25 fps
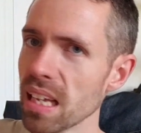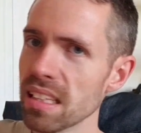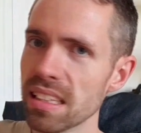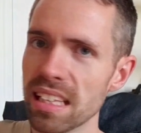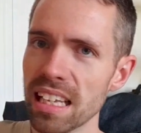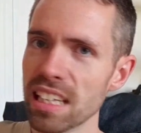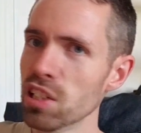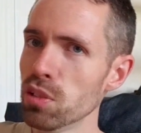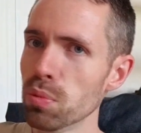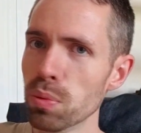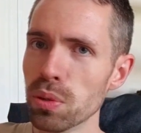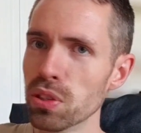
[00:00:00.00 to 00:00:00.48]

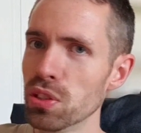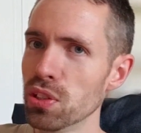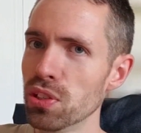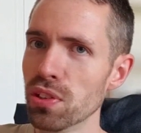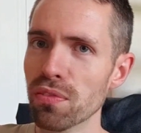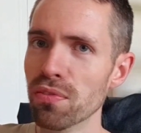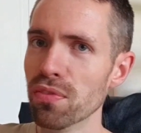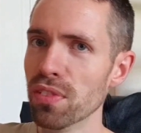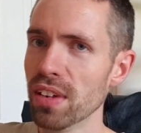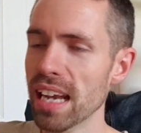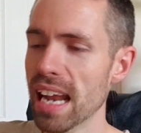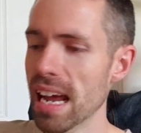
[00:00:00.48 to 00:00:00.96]
This was
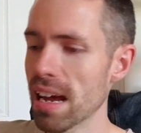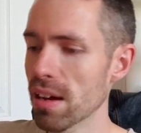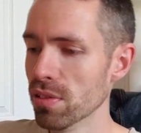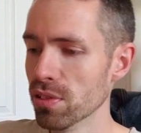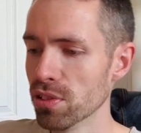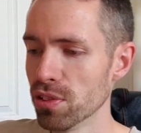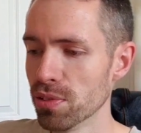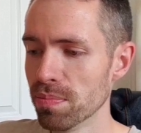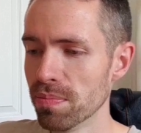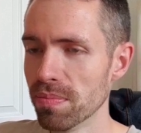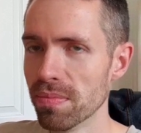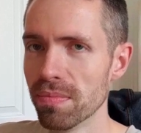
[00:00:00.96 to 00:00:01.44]
something
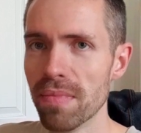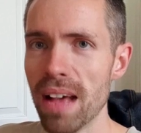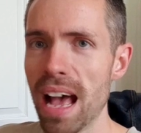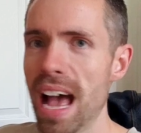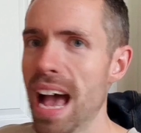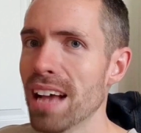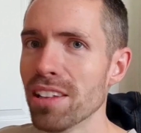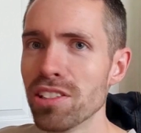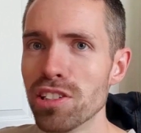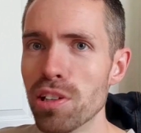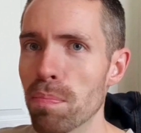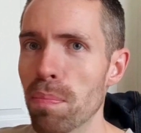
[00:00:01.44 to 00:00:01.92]
else. I
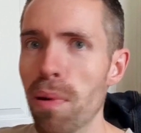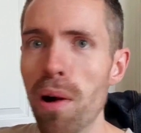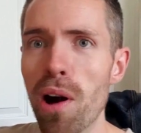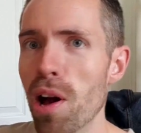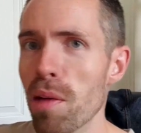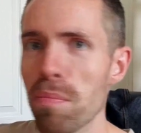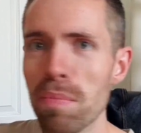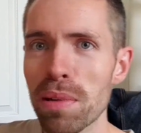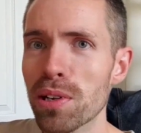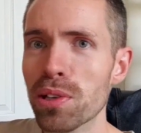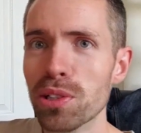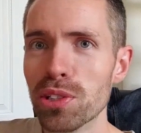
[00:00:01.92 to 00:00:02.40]
had to buy
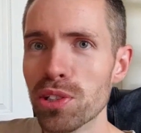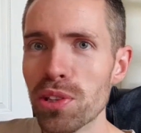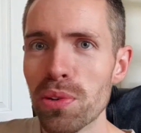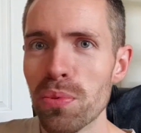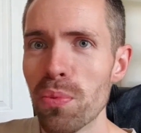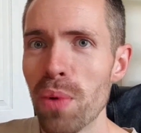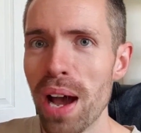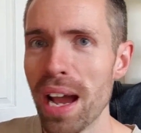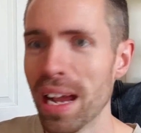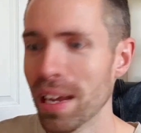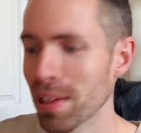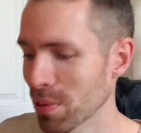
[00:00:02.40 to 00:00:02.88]
it because of the
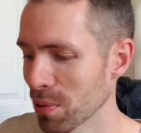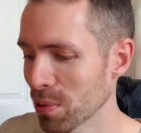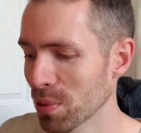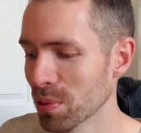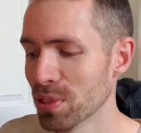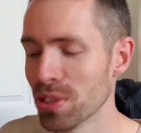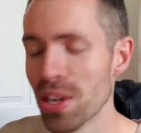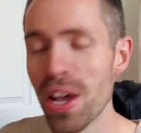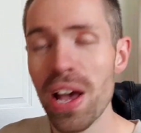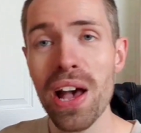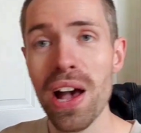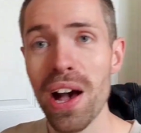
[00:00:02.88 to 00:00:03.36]
way it
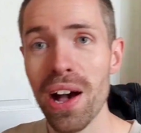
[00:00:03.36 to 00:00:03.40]
looked.